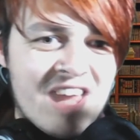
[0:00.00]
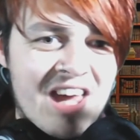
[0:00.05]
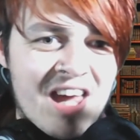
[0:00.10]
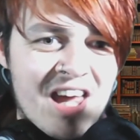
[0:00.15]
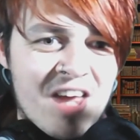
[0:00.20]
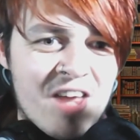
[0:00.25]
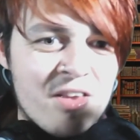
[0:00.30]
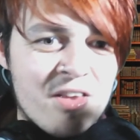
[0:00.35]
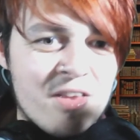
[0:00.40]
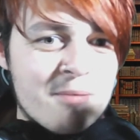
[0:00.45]

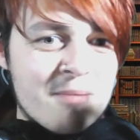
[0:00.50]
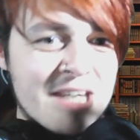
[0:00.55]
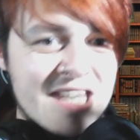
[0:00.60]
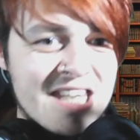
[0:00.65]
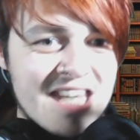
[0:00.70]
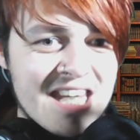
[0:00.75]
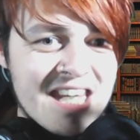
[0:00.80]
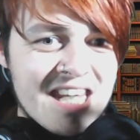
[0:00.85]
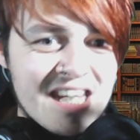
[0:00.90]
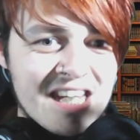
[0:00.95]
at the
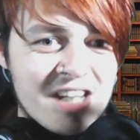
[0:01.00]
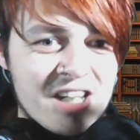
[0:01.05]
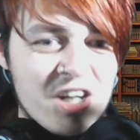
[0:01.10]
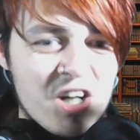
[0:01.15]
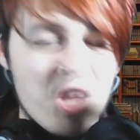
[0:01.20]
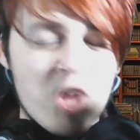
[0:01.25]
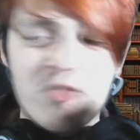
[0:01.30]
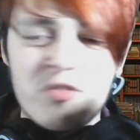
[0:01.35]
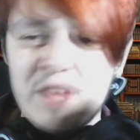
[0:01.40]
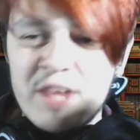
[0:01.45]
beginning
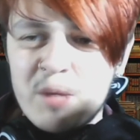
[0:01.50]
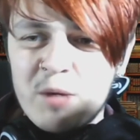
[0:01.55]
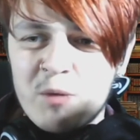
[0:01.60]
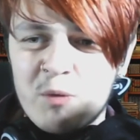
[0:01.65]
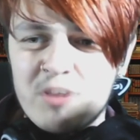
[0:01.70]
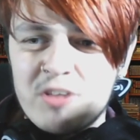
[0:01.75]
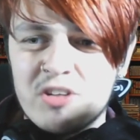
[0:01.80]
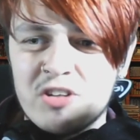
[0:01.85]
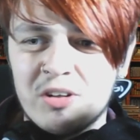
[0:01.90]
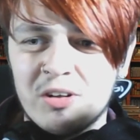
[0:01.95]
of the
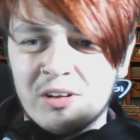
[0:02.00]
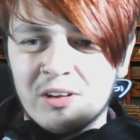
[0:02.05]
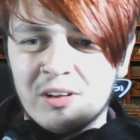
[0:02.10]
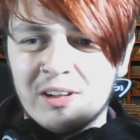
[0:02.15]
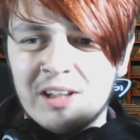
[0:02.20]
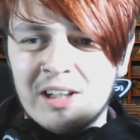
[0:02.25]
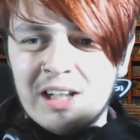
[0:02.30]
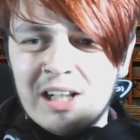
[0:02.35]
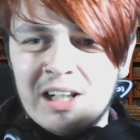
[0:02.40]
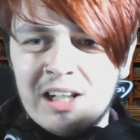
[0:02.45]
original.
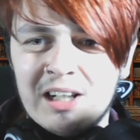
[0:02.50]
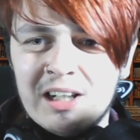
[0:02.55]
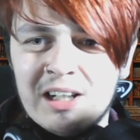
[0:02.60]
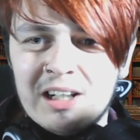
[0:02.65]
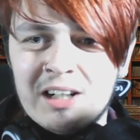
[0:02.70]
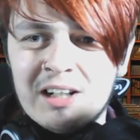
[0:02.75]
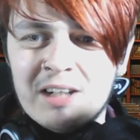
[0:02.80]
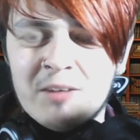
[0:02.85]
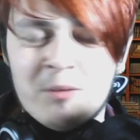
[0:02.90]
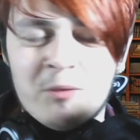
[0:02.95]

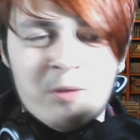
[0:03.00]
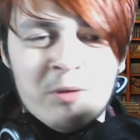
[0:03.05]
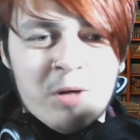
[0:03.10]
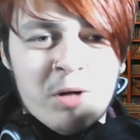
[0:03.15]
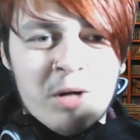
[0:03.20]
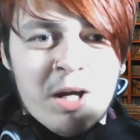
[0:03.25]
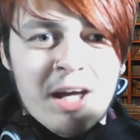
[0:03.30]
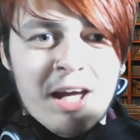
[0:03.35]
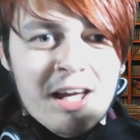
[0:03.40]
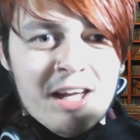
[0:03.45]

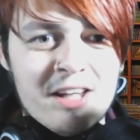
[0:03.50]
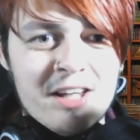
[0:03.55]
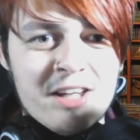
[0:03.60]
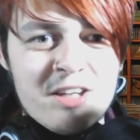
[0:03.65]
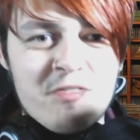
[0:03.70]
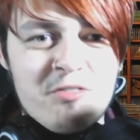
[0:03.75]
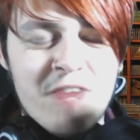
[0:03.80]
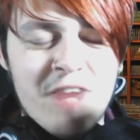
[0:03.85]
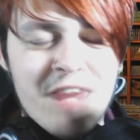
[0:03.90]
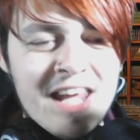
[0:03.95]
And
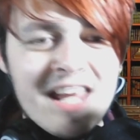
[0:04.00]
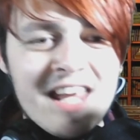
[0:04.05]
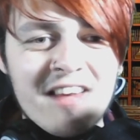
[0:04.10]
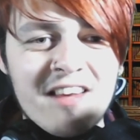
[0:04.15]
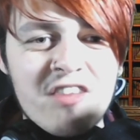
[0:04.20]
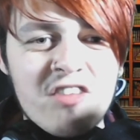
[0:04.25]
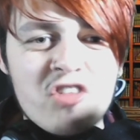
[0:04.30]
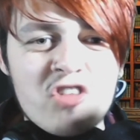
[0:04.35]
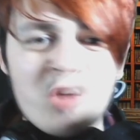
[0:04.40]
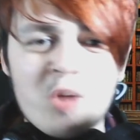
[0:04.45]
fighting
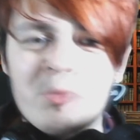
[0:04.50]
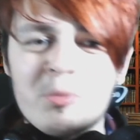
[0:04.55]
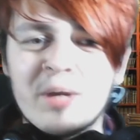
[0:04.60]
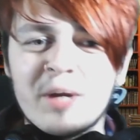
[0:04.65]
this Tonberry in